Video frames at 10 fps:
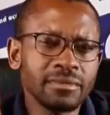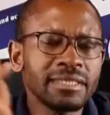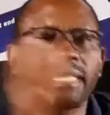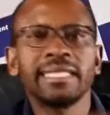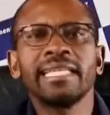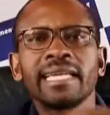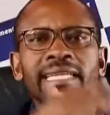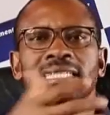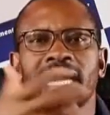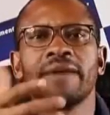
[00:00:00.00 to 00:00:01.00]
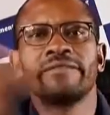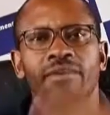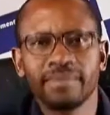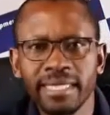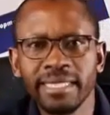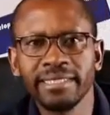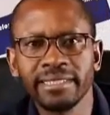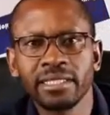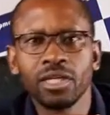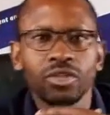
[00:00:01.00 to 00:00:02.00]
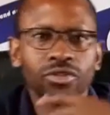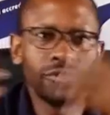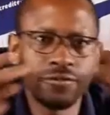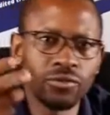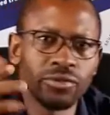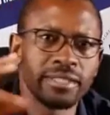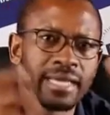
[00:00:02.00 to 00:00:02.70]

They generate income from selling your food,